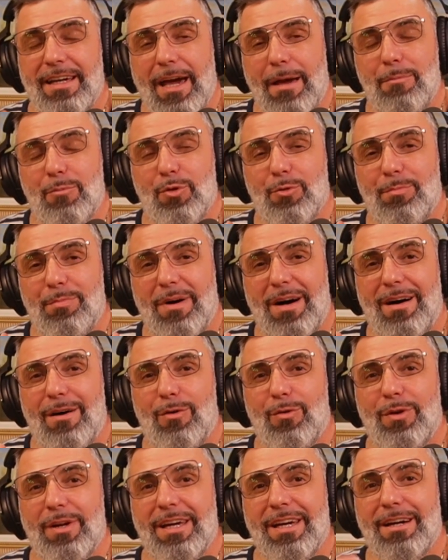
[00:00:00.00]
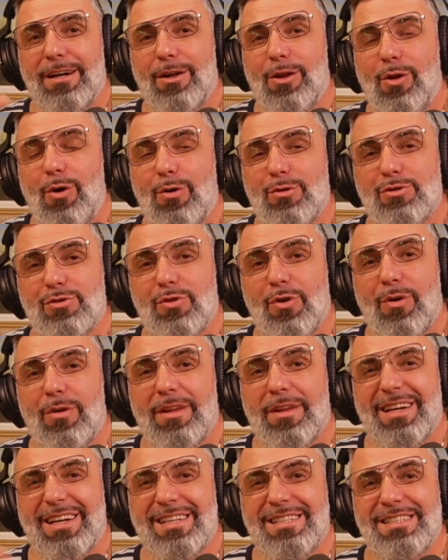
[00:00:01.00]
to power, he closed all the
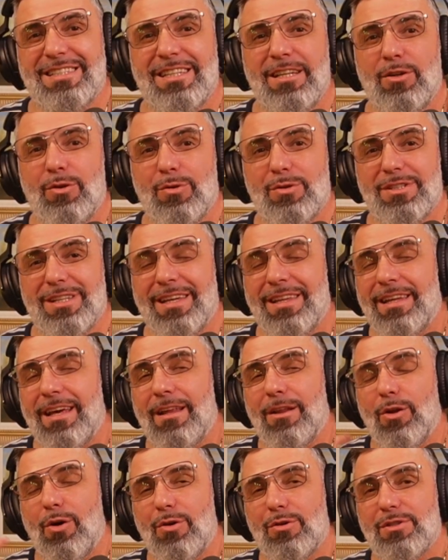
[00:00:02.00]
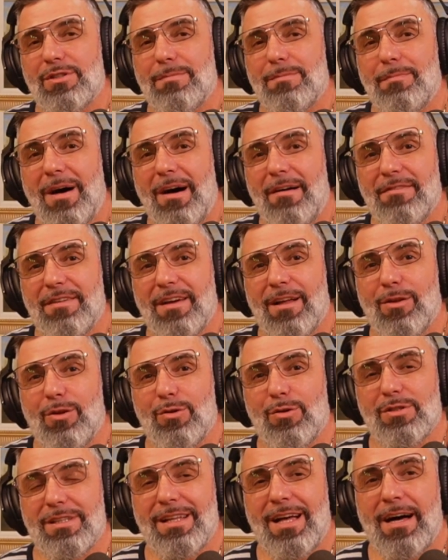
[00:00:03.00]
casinos and they lost, mafia
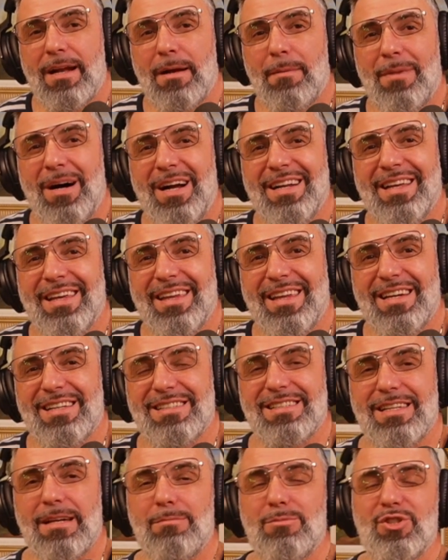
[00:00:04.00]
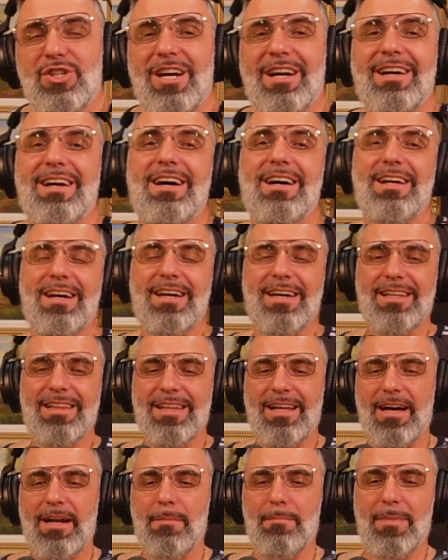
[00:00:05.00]
lost a lot of money there. Sam Giancana had a
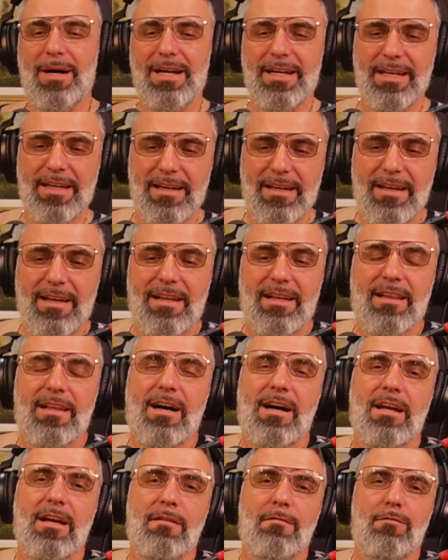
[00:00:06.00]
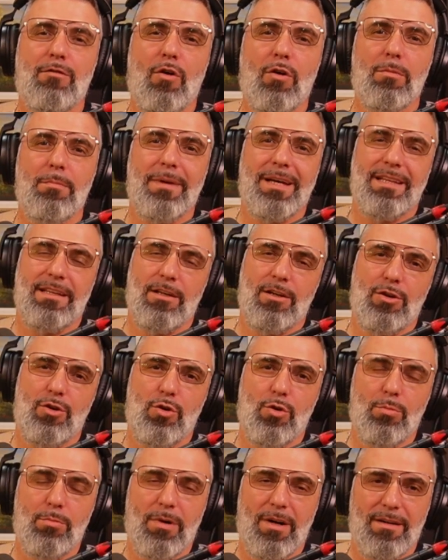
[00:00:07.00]
lot of money, a lot of involvement in
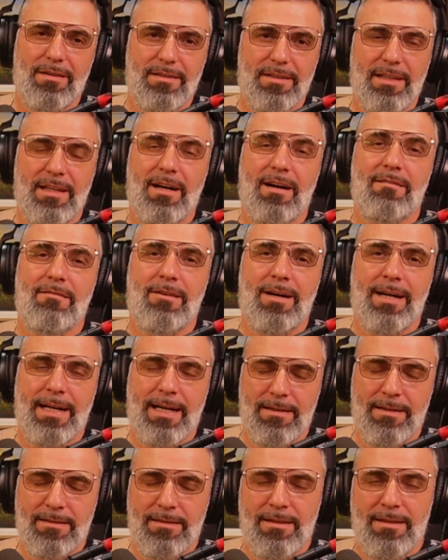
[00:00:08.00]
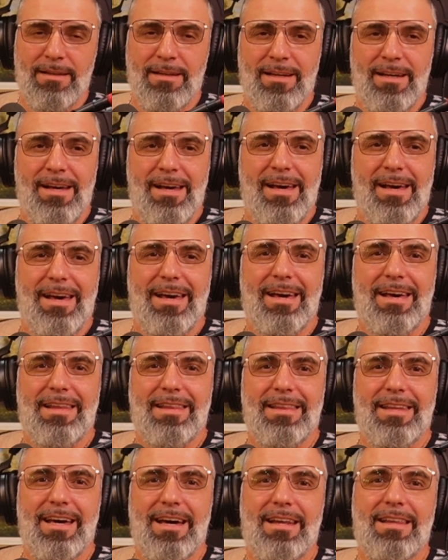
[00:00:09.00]
Cuba, in Havana. And
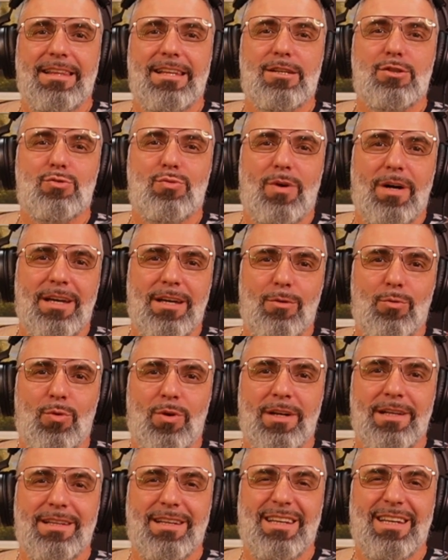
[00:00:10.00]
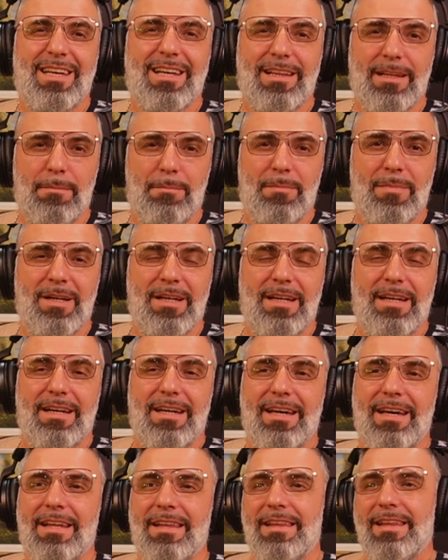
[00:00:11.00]
then that's why he wanted to kill him.
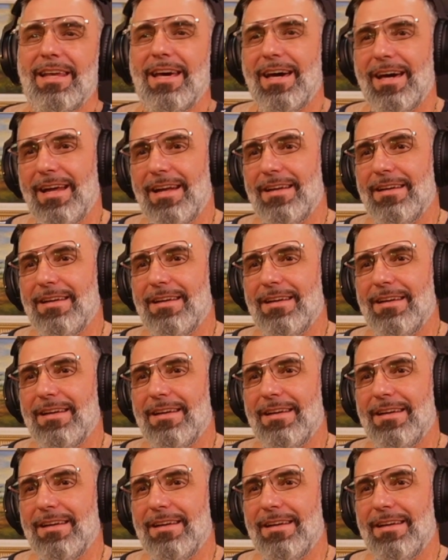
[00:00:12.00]
And then